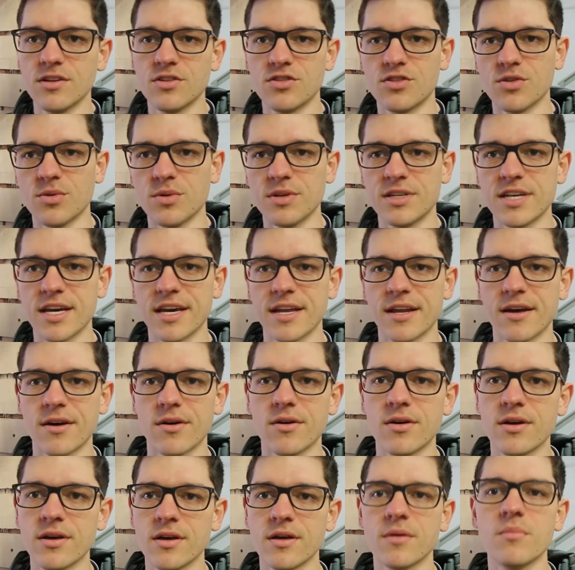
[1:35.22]
do a
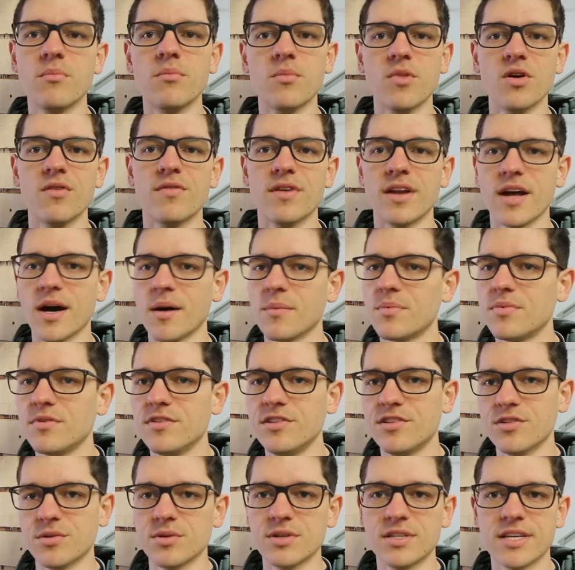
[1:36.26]
dado, move it up,
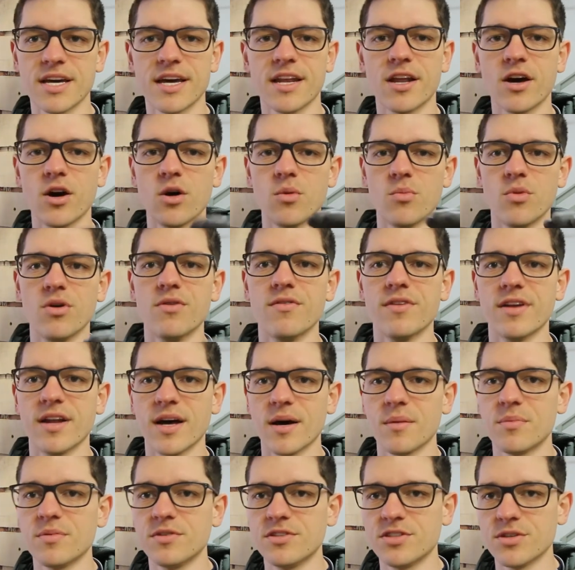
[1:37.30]
do a dado, move it
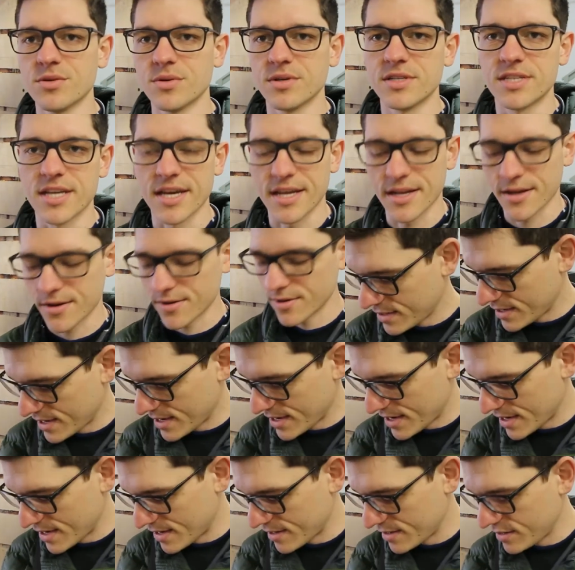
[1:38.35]
up, do a dado.
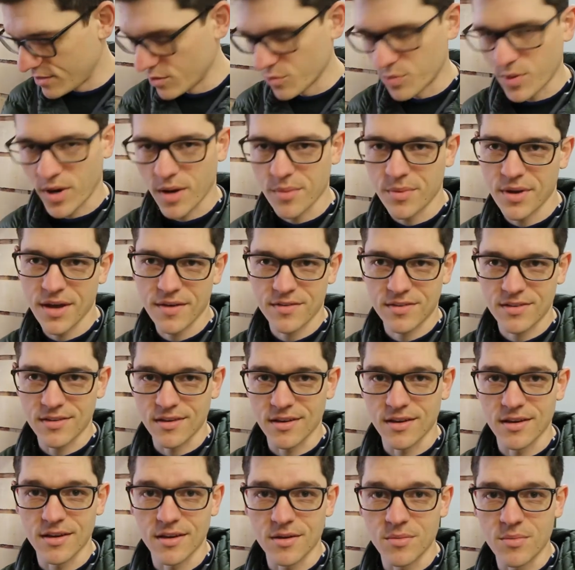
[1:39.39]
And you'll probably have
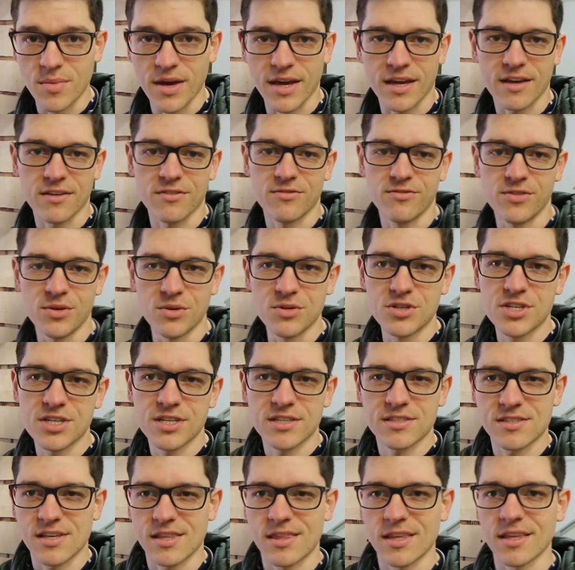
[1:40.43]
to make a few
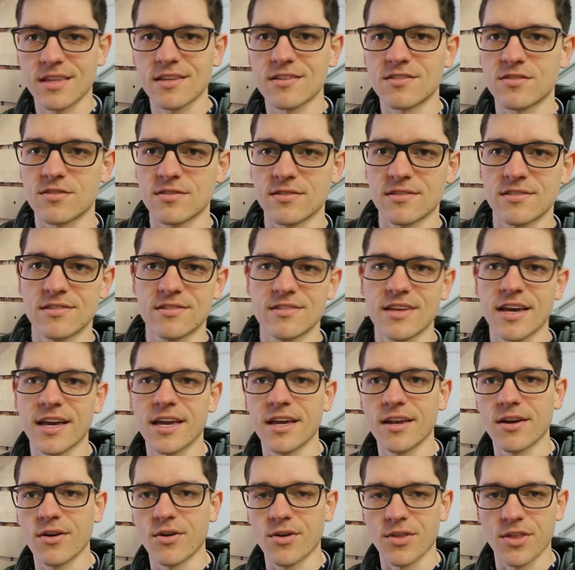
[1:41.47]
jigs. I think this is the
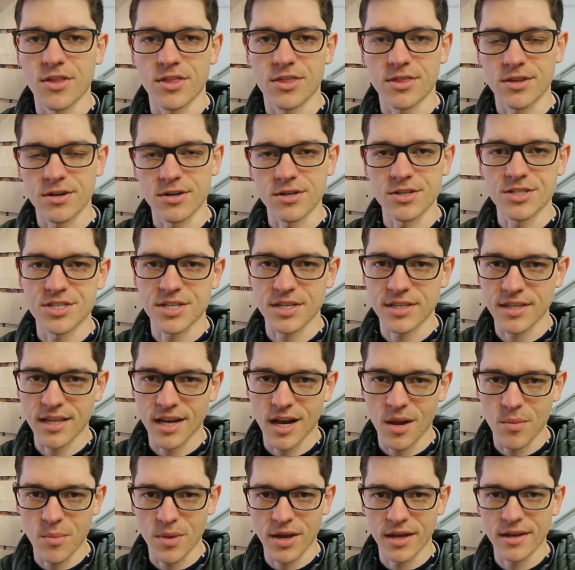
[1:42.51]
second or the third jig
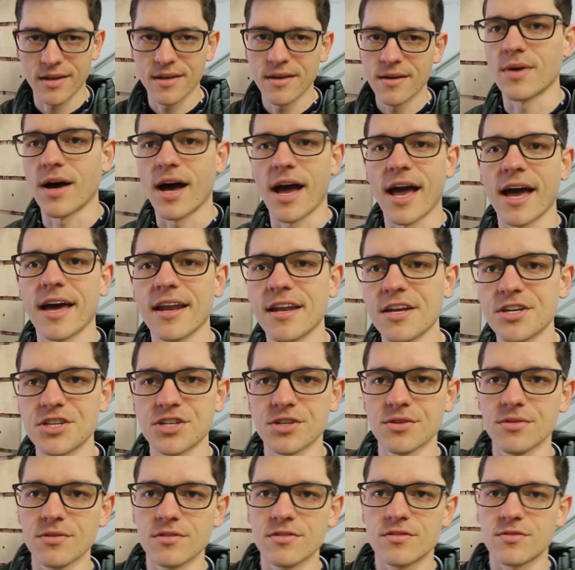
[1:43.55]
that I made. I had
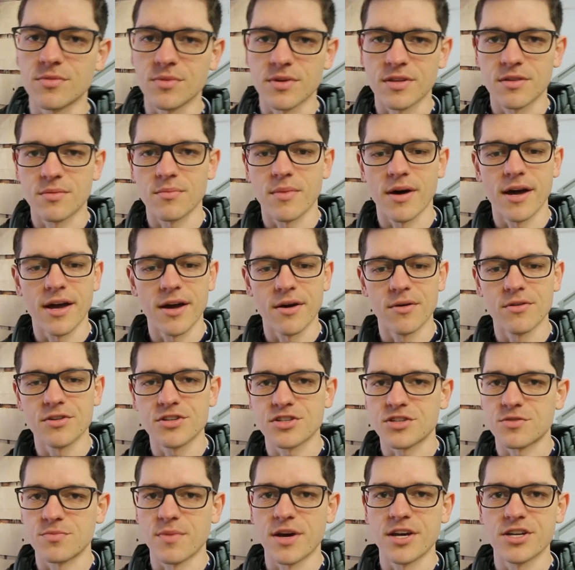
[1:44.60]
issues with my own,
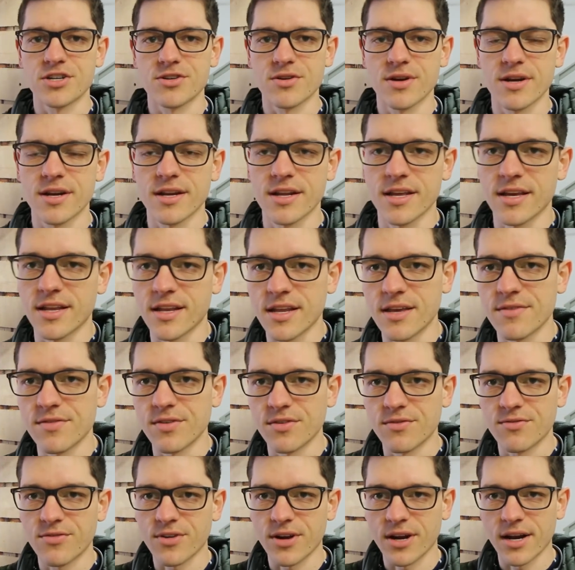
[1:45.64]
just measuring and
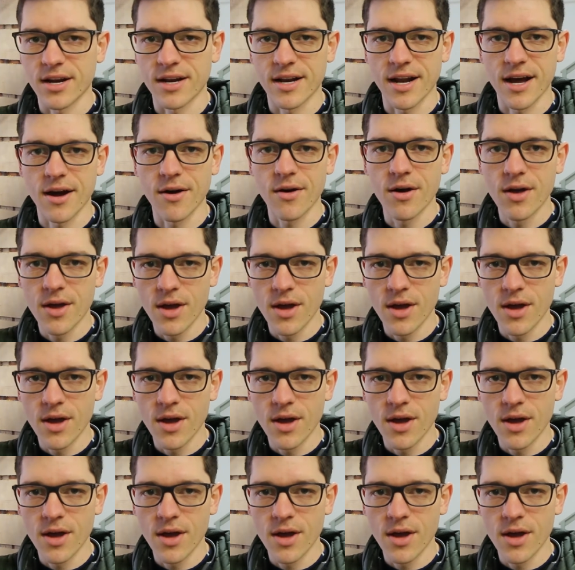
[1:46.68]
even figuring out